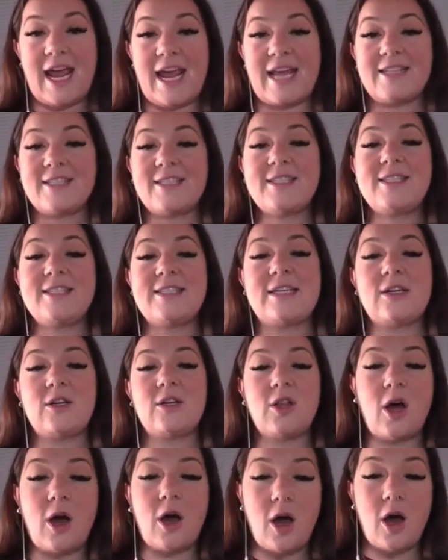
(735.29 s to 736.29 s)
and
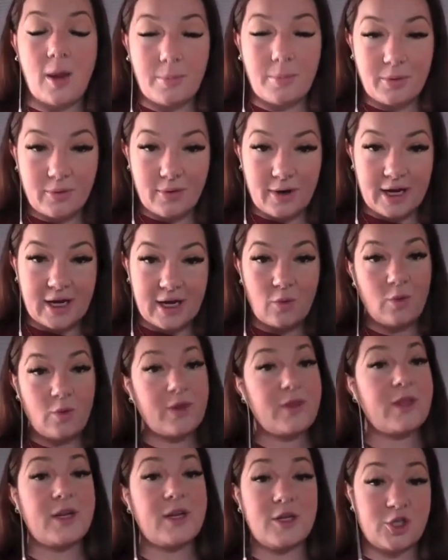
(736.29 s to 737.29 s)
still operate
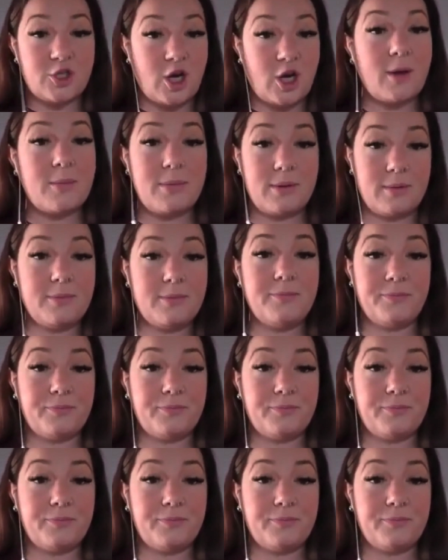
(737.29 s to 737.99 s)
within a job.